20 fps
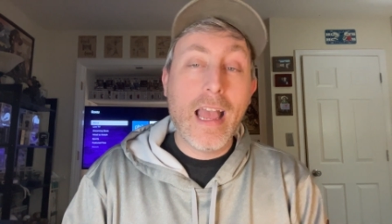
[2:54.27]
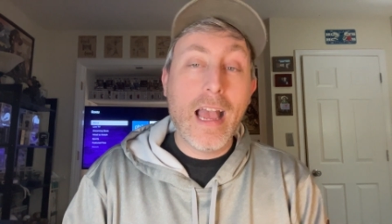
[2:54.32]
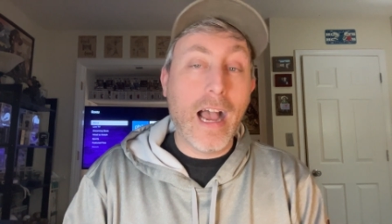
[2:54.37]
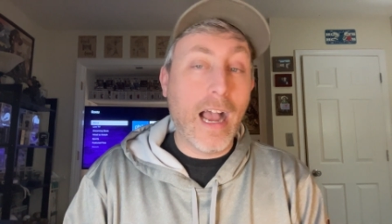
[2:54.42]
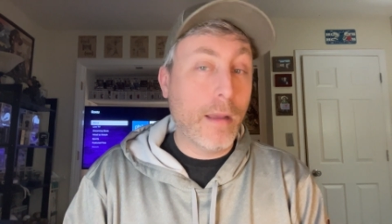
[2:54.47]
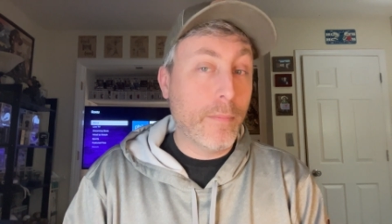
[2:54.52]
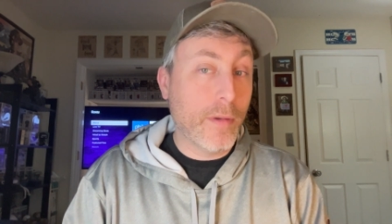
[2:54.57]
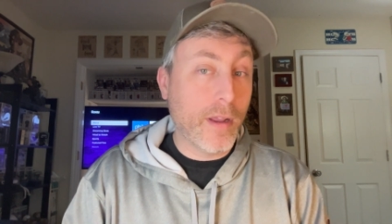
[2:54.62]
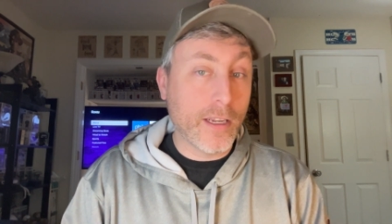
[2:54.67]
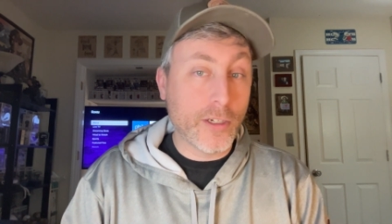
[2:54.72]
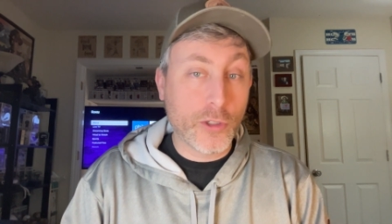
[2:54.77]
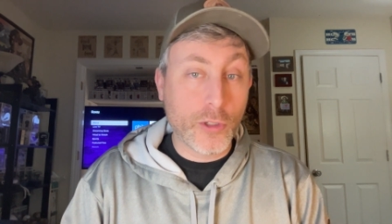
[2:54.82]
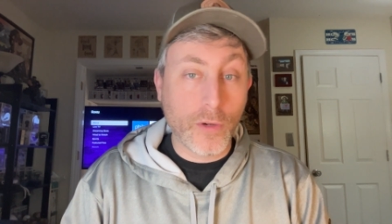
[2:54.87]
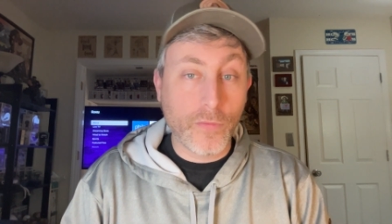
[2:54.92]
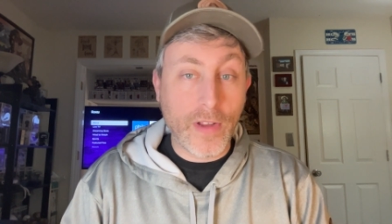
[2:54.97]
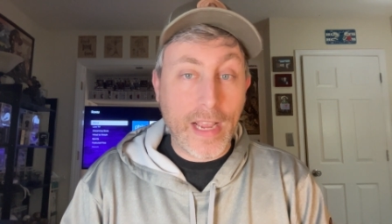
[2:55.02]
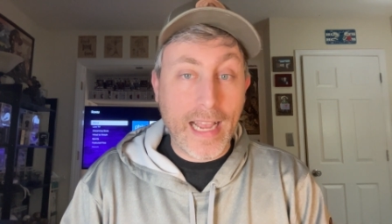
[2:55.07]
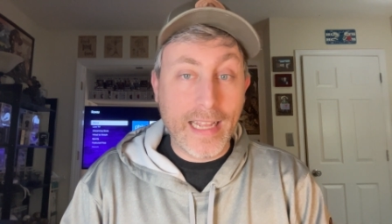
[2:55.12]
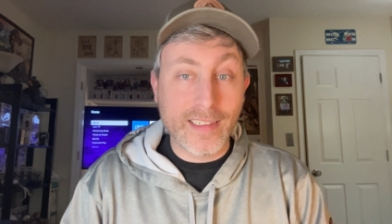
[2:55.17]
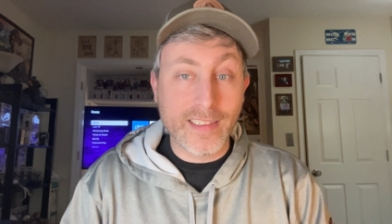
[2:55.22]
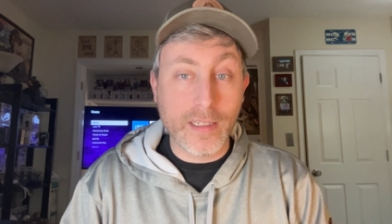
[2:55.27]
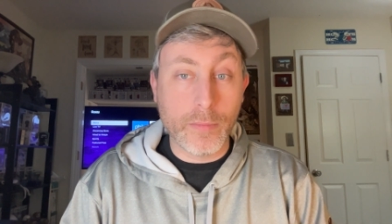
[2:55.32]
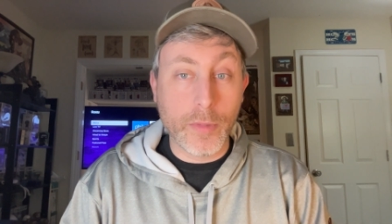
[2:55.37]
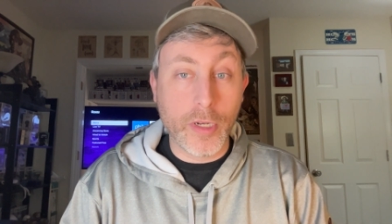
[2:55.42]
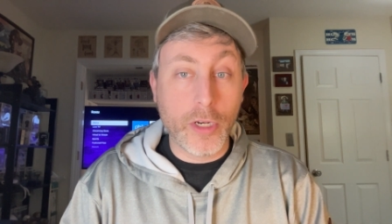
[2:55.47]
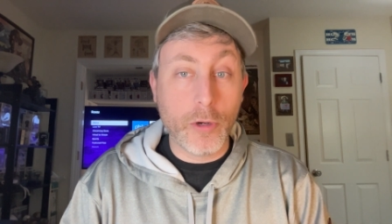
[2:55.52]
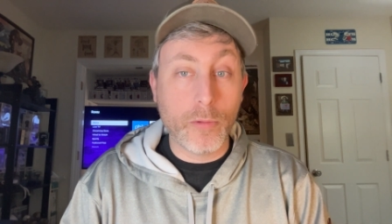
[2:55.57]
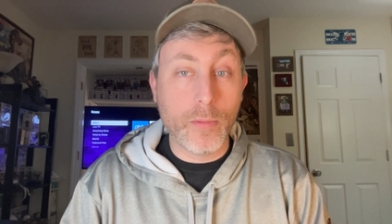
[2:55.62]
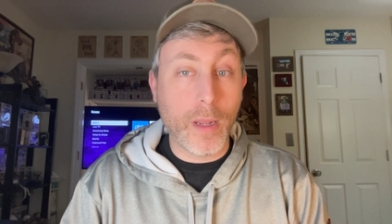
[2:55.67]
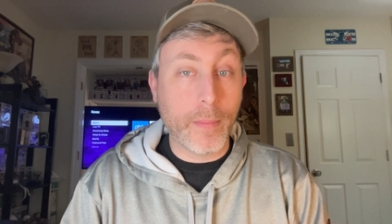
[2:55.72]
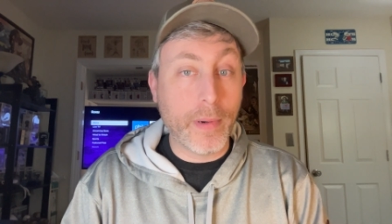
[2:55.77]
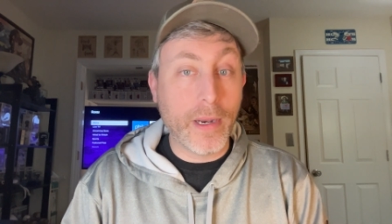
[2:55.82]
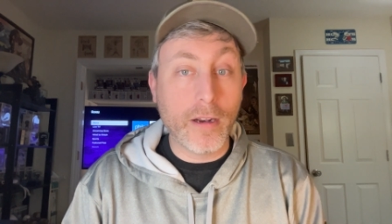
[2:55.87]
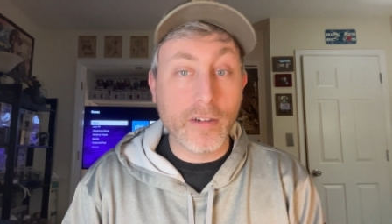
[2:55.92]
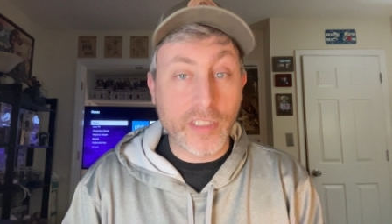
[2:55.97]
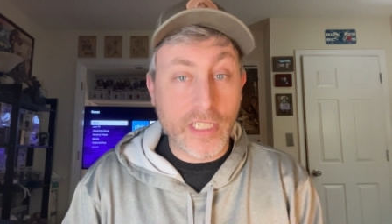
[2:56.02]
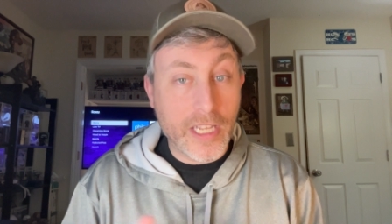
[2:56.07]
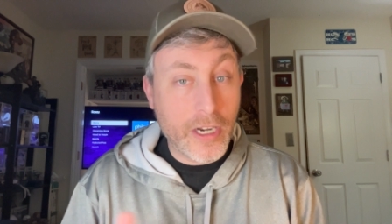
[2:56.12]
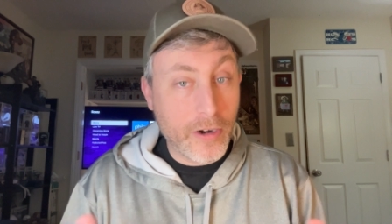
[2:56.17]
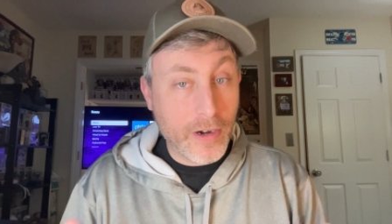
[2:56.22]
I'm not sure if it had something to do with my
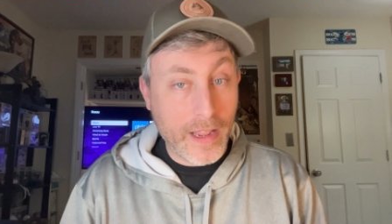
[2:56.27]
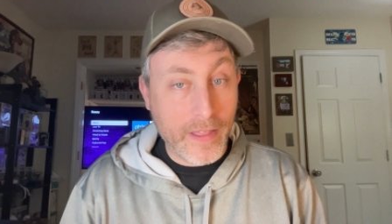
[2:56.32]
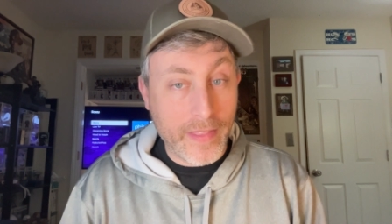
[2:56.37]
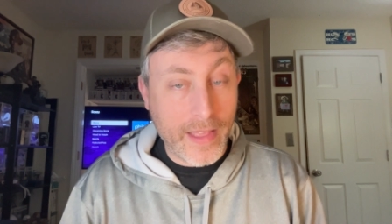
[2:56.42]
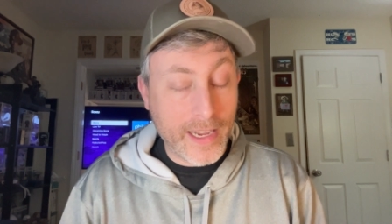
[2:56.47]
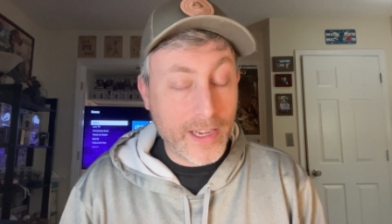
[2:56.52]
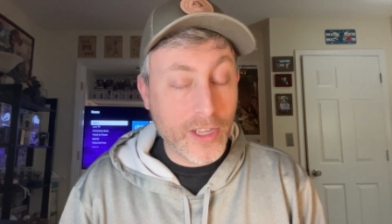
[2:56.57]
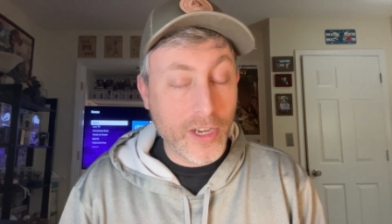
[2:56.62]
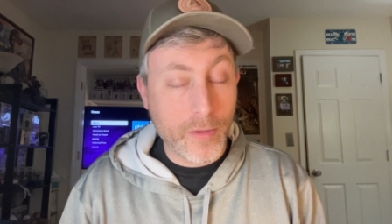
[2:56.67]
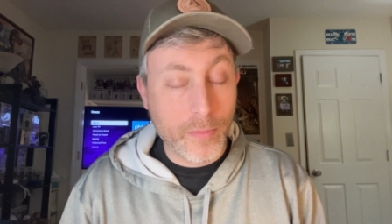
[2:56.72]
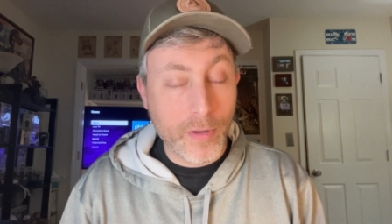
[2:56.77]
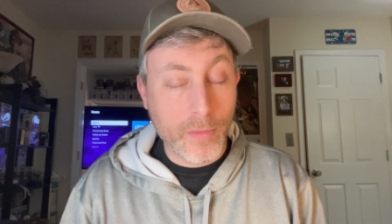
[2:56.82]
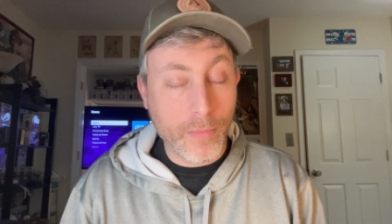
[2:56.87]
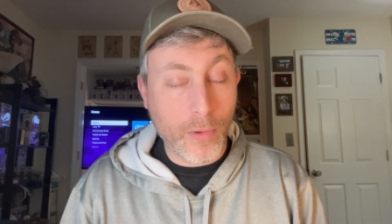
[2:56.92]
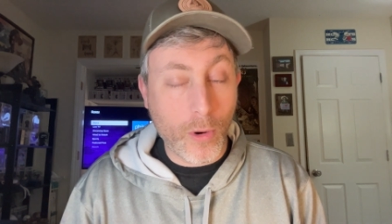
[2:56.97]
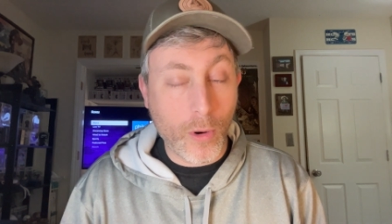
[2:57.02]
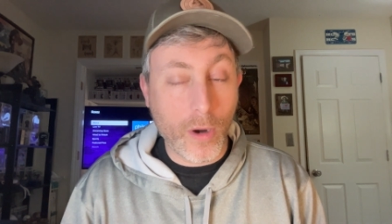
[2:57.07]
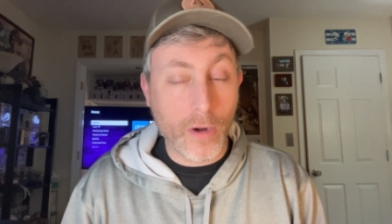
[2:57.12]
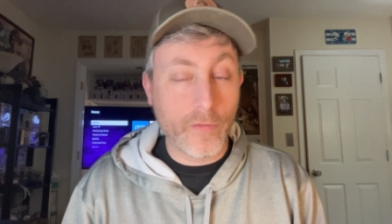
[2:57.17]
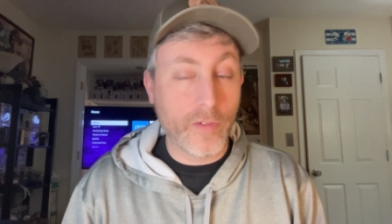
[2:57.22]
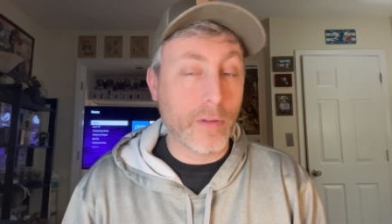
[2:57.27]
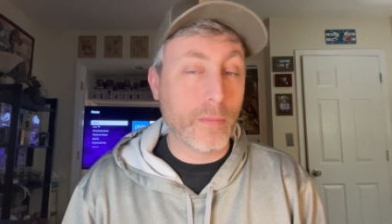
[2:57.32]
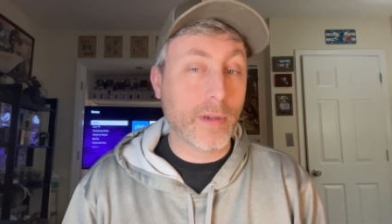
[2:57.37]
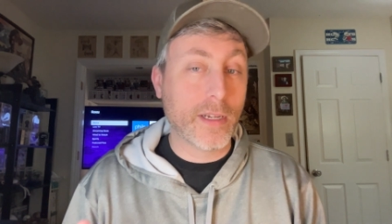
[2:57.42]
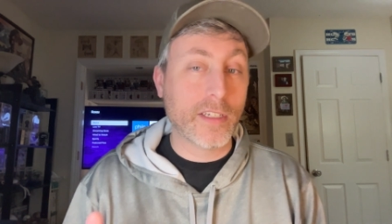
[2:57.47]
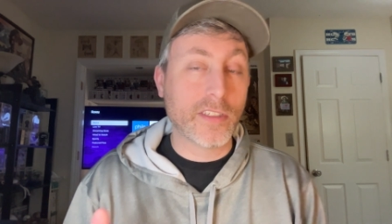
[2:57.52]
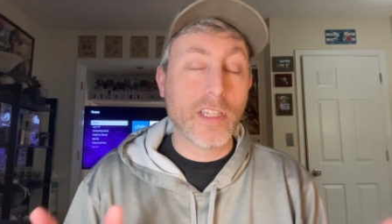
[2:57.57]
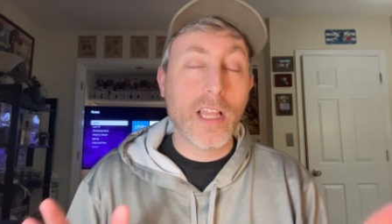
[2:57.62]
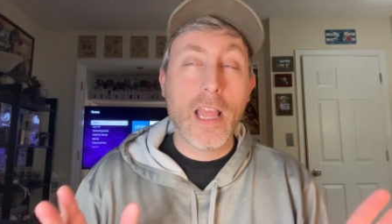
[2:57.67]
parents' internet. That could have been part of it because